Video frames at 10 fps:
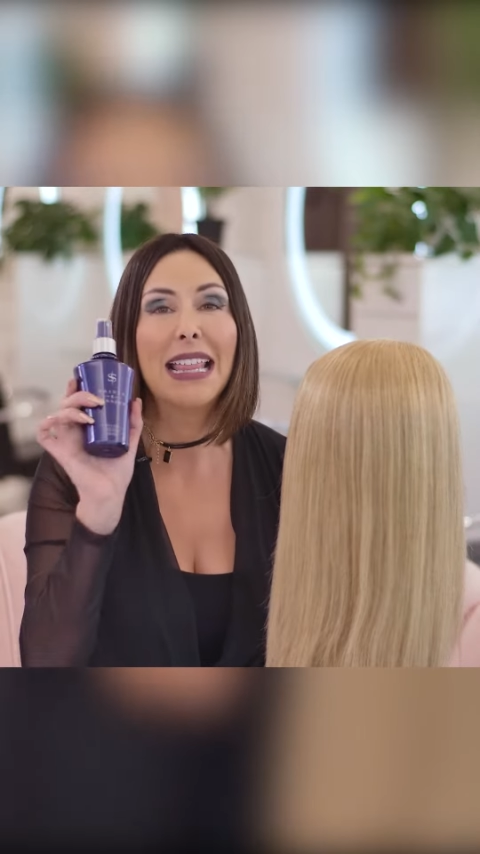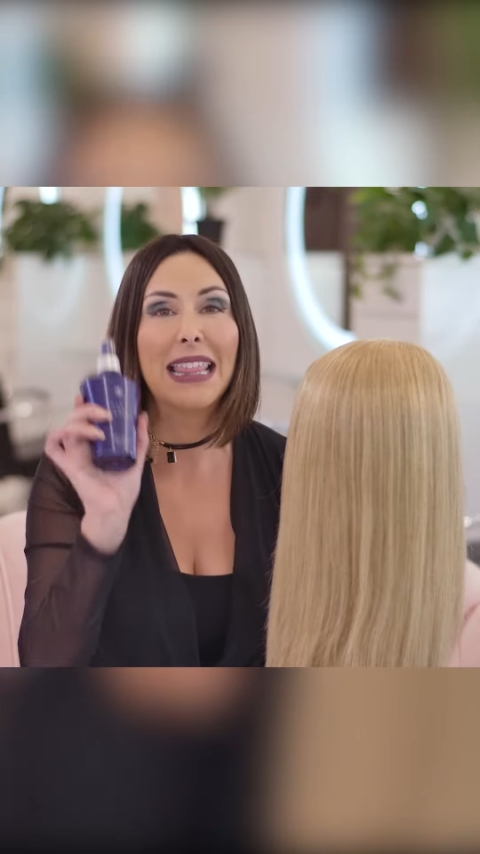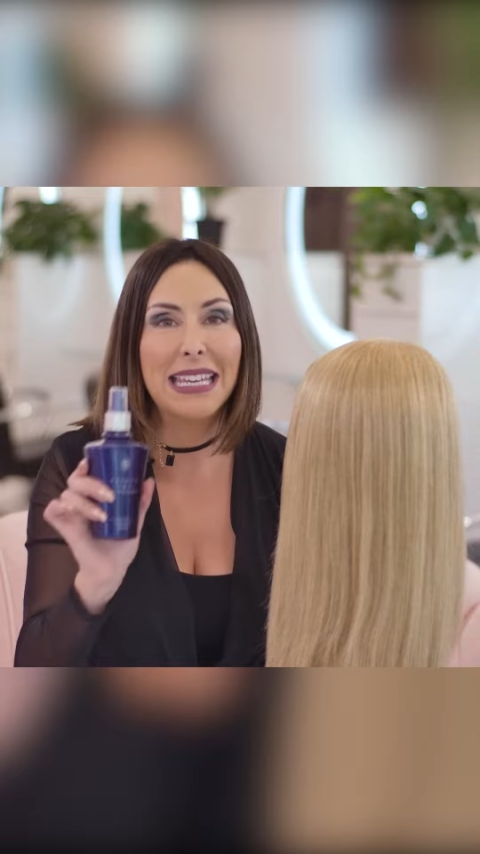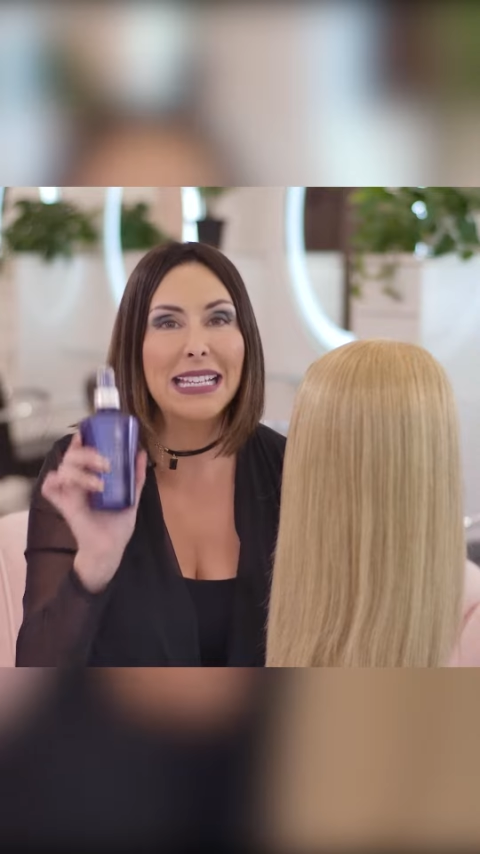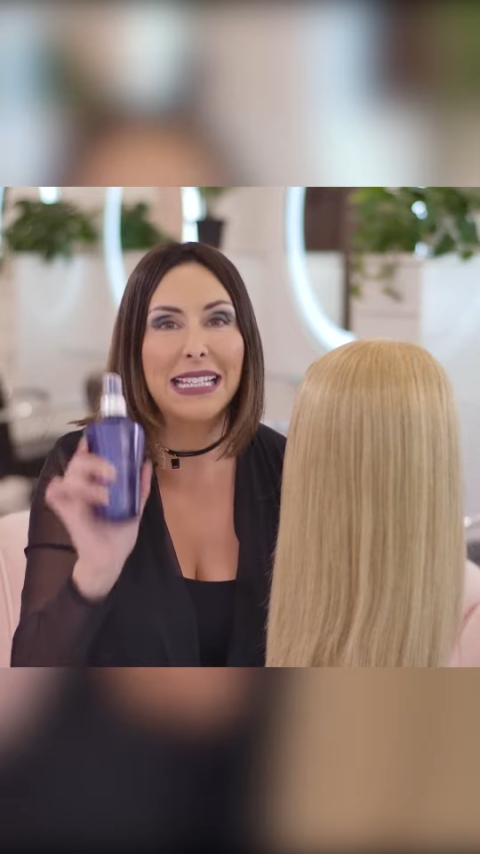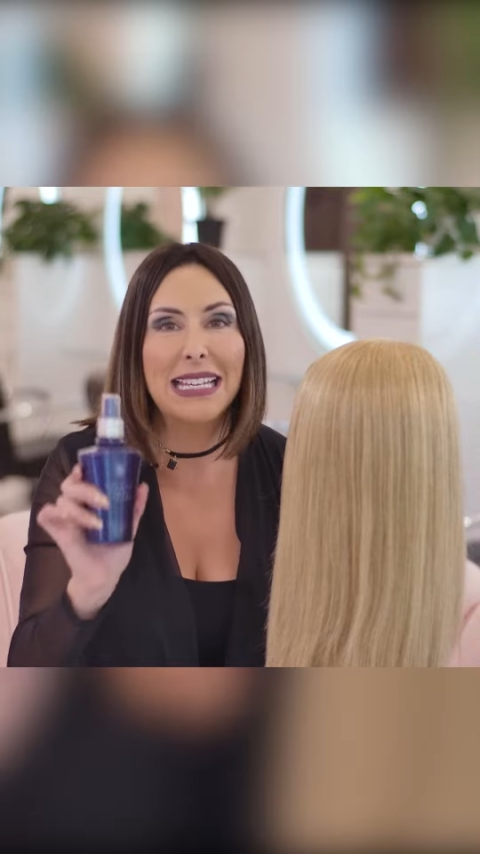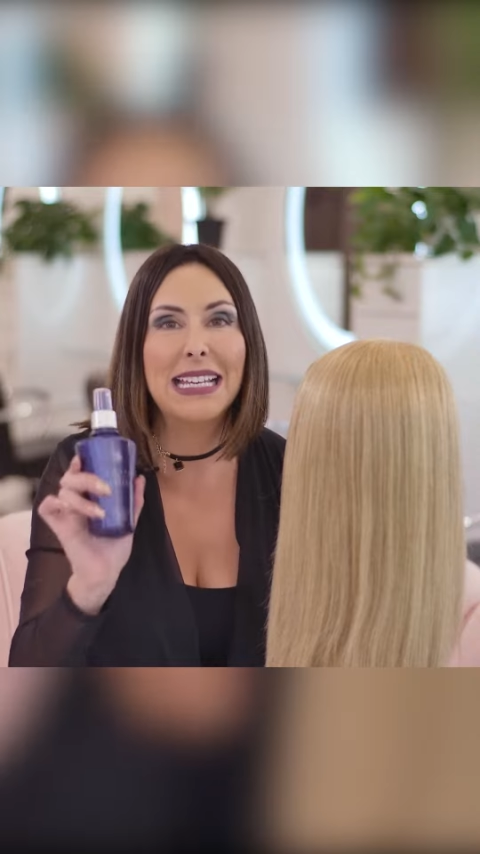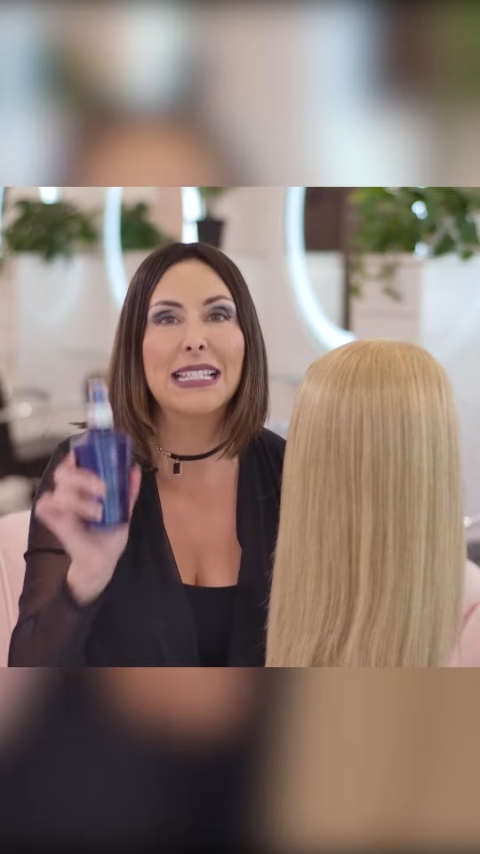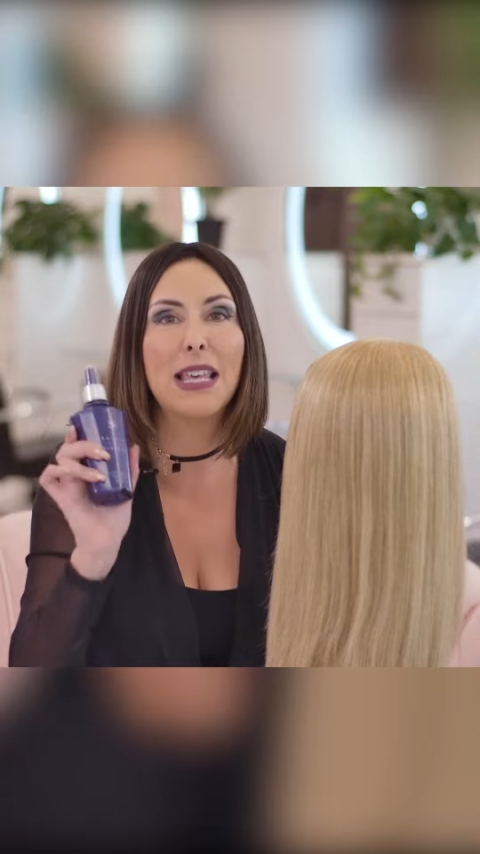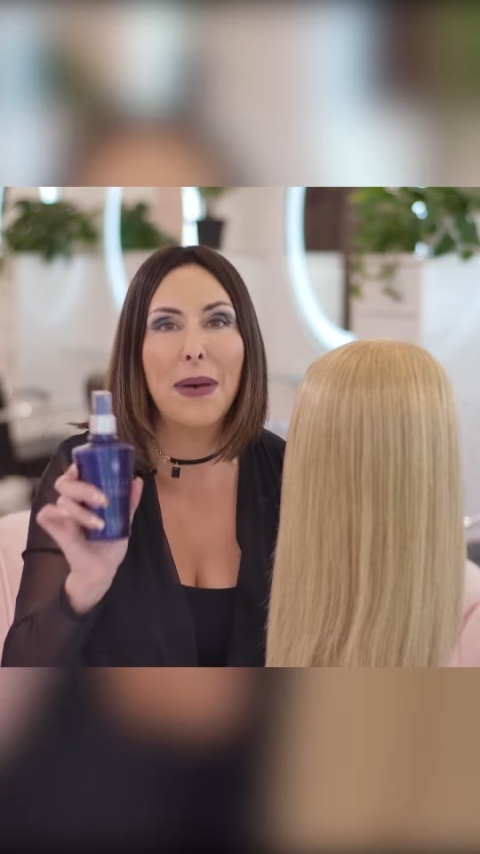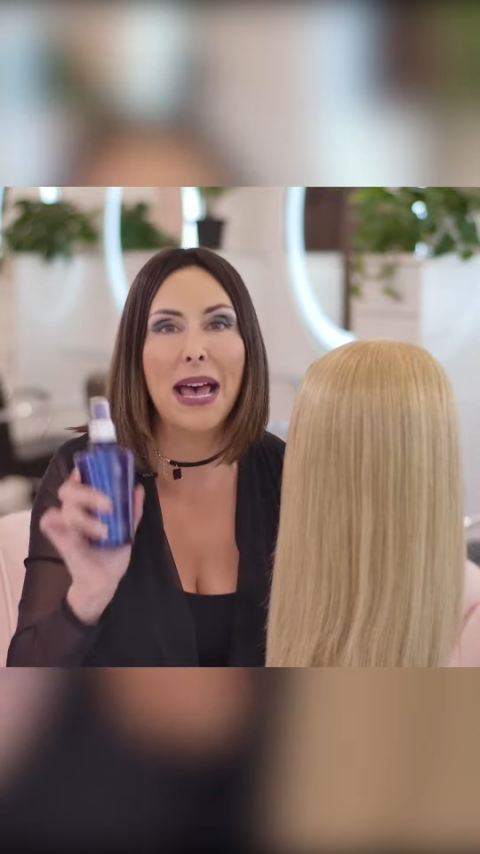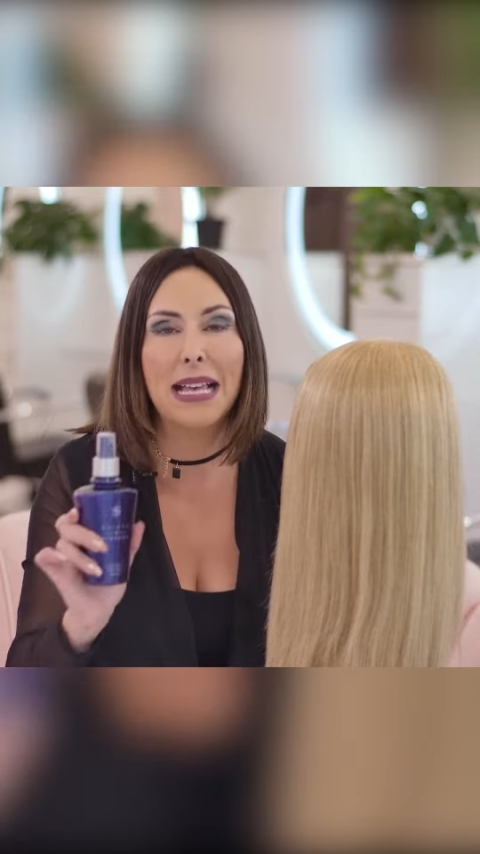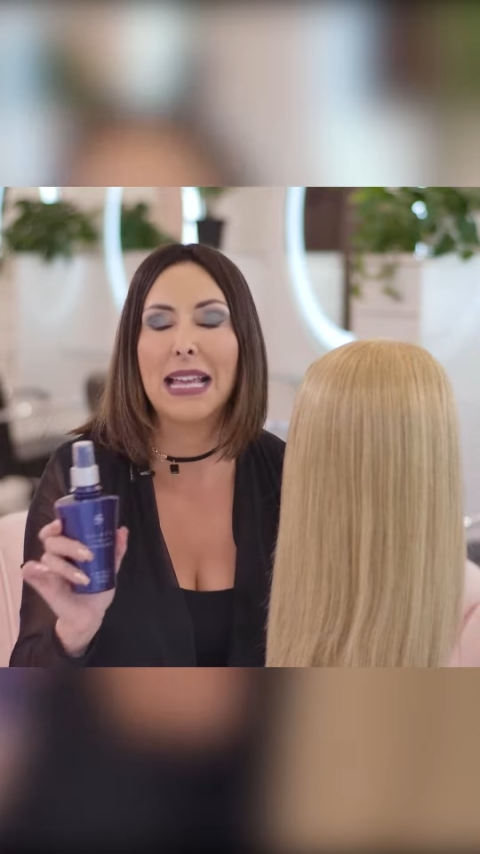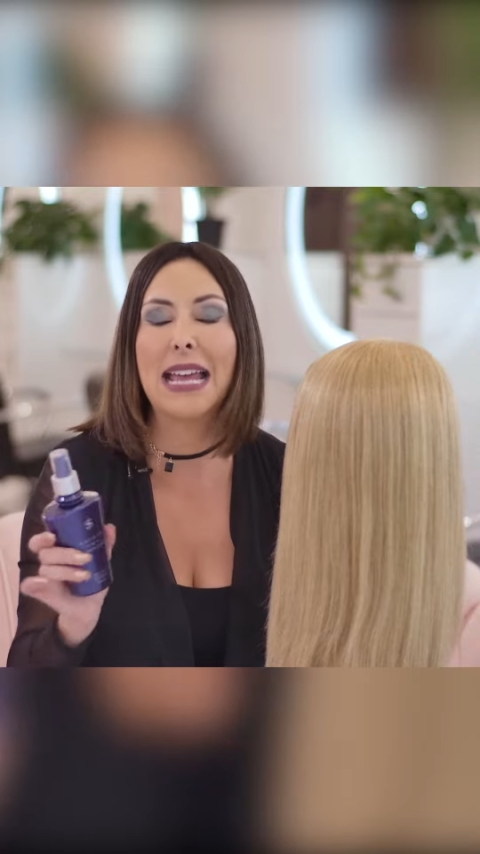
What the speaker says: This is the best.